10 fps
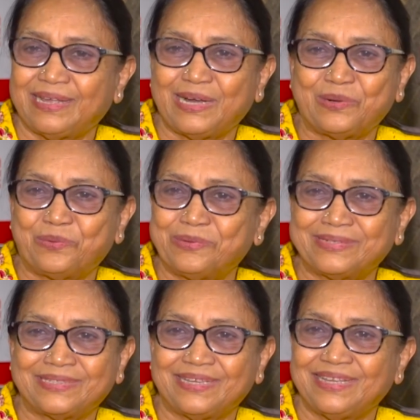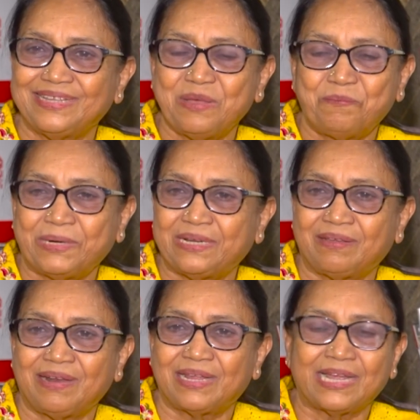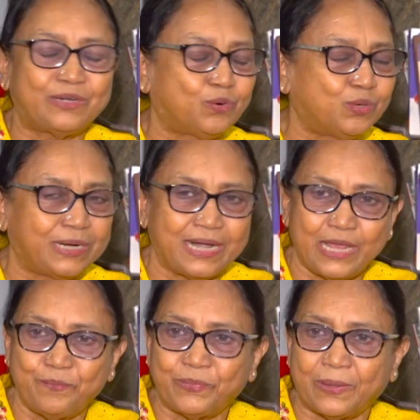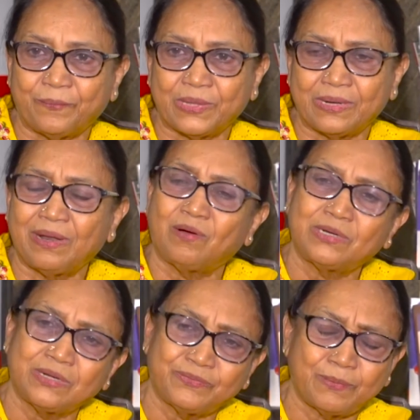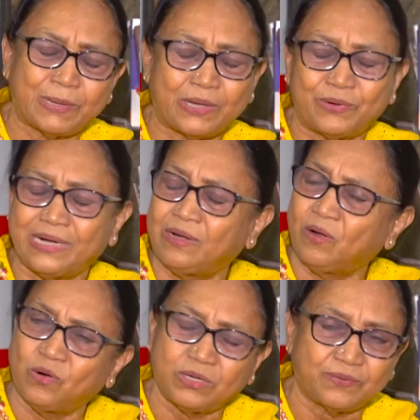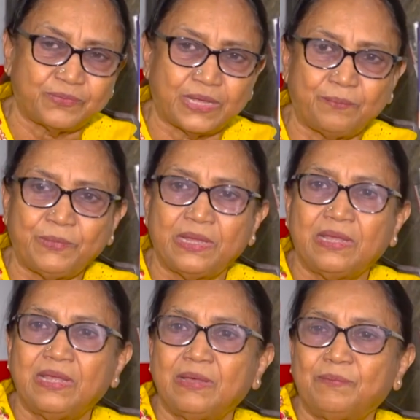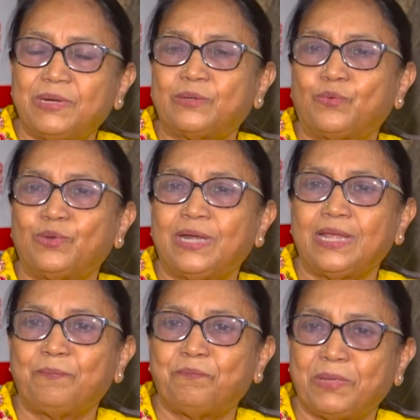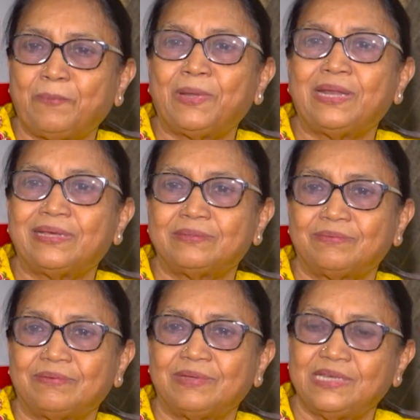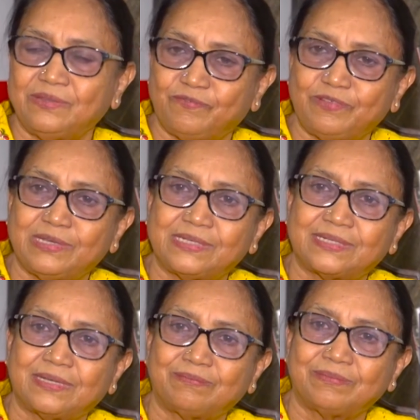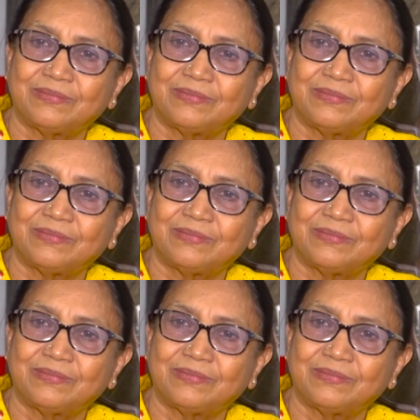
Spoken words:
I don't say particular, I don't name them. Lot of them, I have read lot of them, but only people have influenced them.